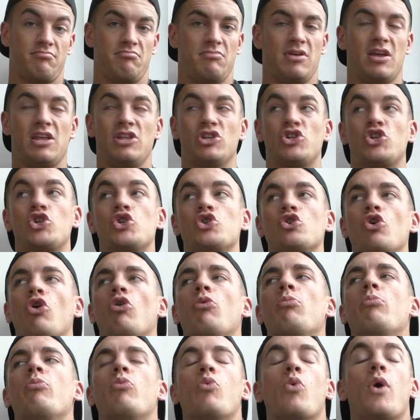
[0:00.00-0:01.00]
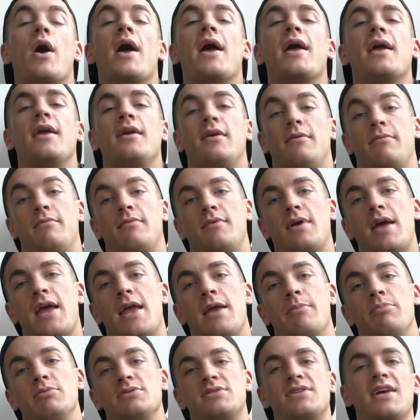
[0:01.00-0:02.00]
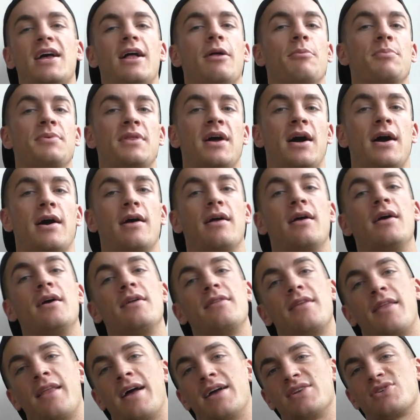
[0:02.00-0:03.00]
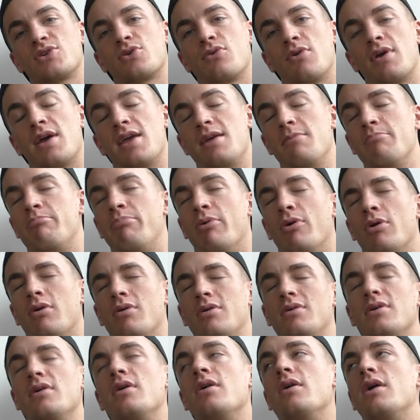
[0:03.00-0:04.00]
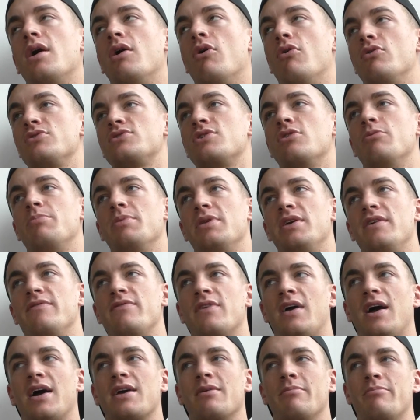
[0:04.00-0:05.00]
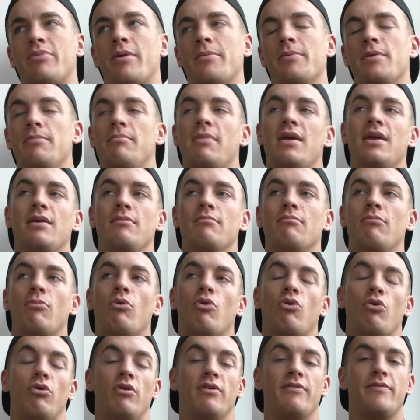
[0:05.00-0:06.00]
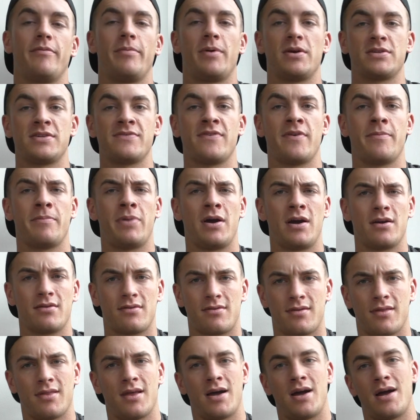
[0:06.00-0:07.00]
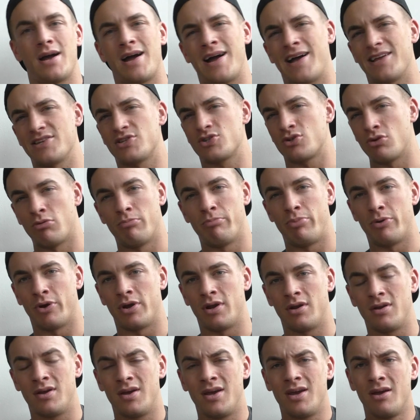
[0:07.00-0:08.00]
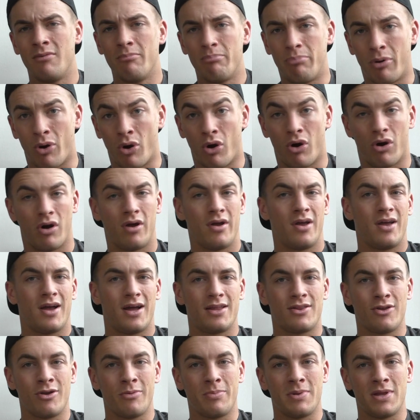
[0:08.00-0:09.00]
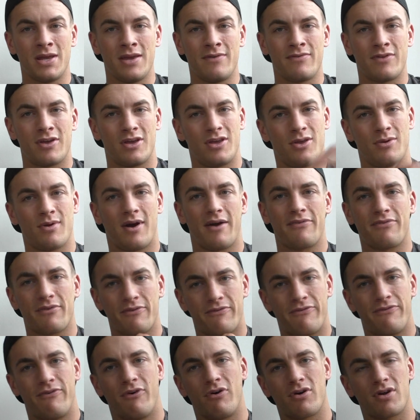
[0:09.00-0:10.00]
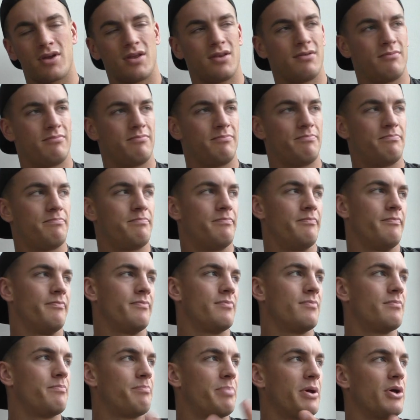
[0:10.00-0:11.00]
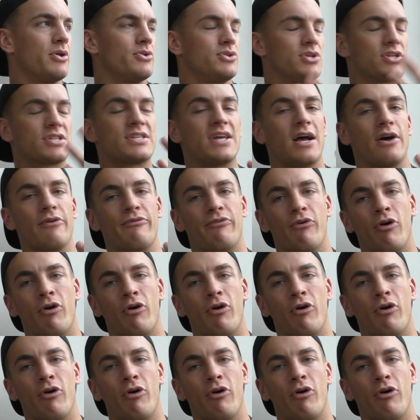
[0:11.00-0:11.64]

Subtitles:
in some way able to help that, then that's great. But I also believe that I can probably make more of a positive impact than that at some point. But I do believe that you have to fucking build yourself